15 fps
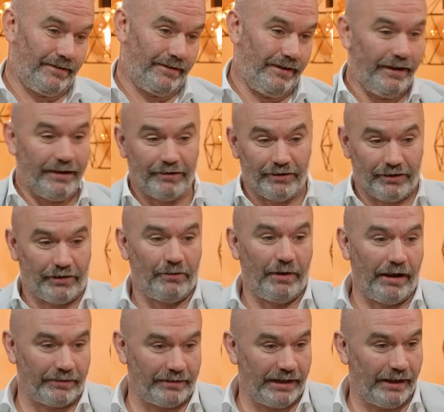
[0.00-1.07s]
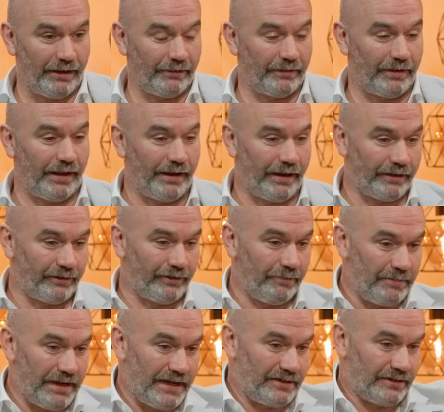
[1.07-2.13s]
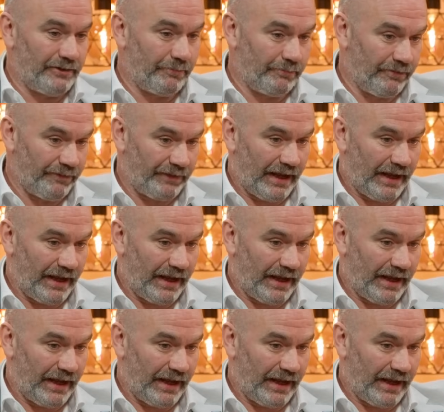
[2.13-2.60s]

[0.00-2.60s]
I'm going to go out now and I'm going to meet a number of